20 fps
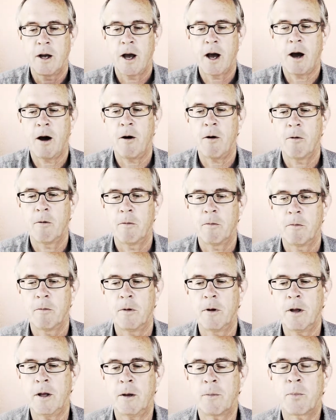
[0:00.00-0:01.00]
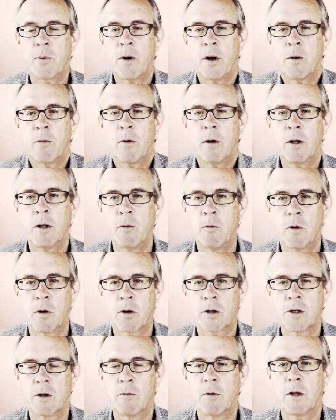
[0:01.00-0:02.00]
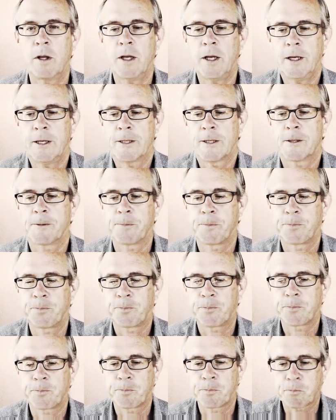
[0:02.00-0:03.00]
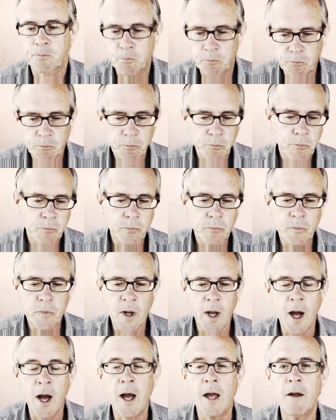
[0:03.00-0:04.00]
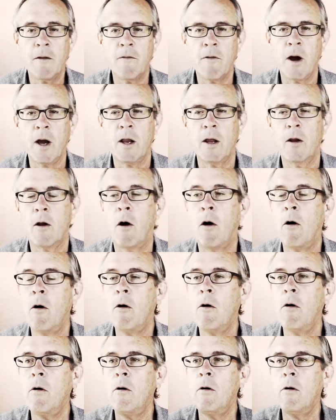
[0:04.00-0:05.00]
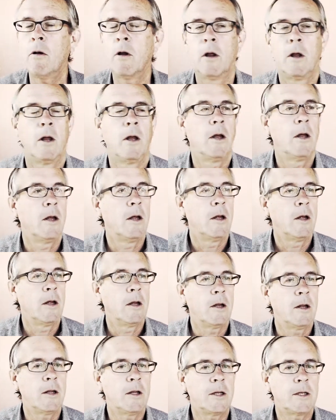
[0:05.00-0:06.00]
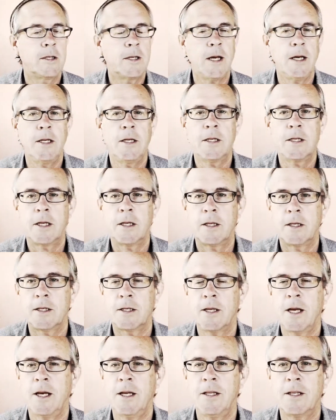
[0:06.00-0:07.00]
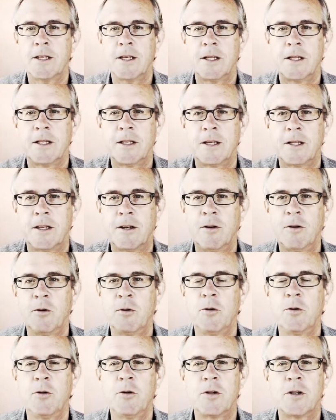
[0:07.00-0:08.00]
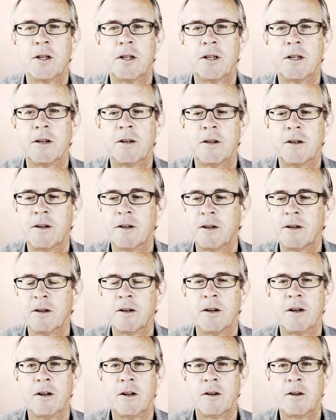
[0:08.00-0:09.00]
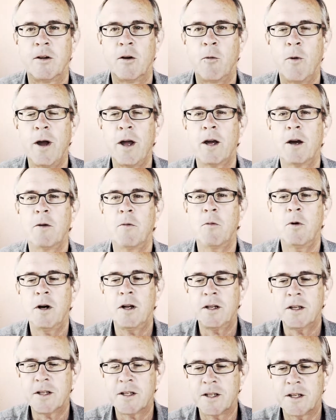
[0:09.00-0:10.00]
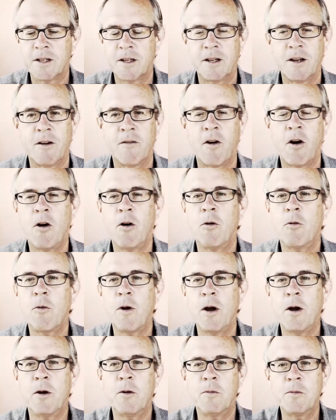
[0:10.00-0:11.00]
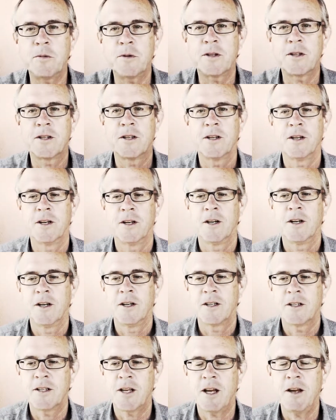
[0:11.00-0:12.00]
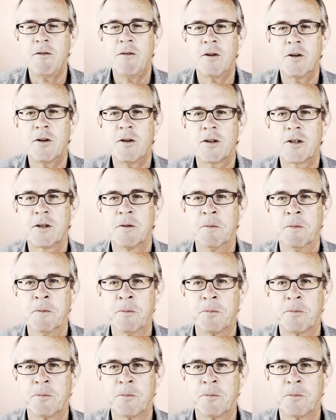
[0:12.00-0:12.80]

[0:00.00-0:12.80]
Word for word: how prayer really works and really is. I invited all the sages and the saints and the gurus and the awakened ones and of all realms, saviors,